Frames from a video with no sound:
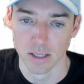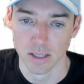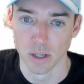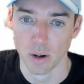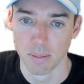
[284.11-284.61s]
So
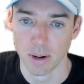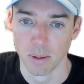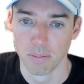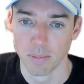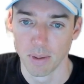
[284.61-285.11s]
I'm
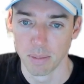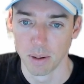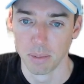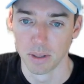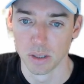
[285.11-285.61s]
gonna put
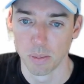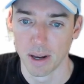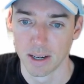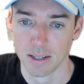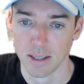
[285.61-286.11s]
those back
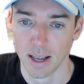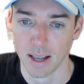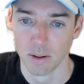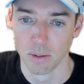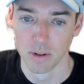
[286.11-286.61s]
into that
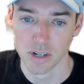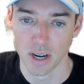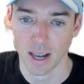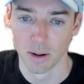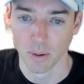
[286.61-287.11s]
orange
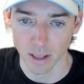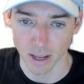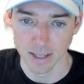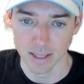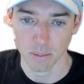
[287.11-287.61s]
category like I
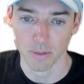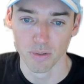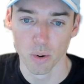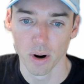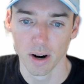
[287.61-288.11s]
did
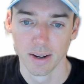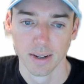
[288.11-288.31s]
before.